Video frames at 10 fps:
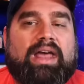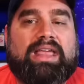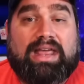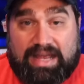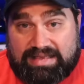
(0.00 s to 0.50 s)
And
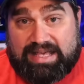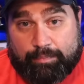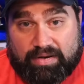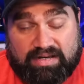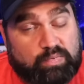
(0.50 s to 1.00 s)
again, hit that
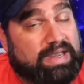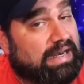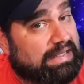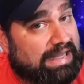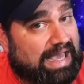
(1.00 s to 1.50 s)
button because we
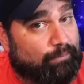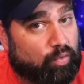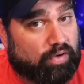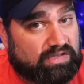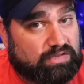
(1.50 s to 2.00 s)
got a lot
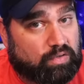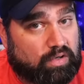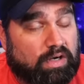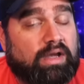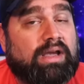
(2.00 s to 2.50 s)
more in
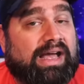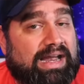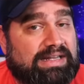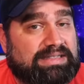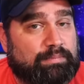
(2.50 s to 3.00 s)
store. I
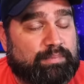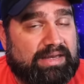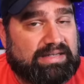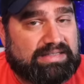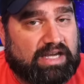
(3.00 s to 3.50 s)
got some
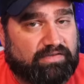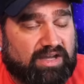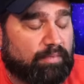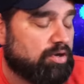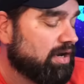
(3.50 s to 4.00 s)
big stuff
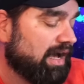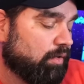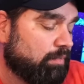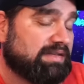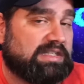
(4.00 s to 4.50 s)
coming you're not
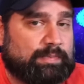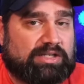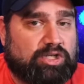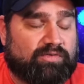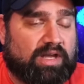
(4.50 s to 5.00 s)
going to miss,
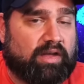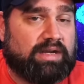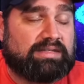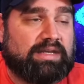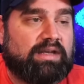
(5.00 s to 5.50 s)
especially over the
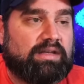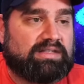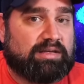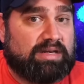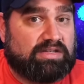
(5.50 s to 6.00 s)
holidays,
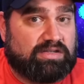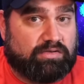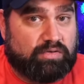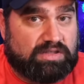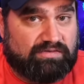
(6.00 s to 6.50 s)
some
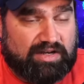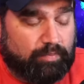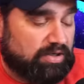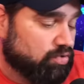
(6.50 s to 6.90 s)
exclusives that'll be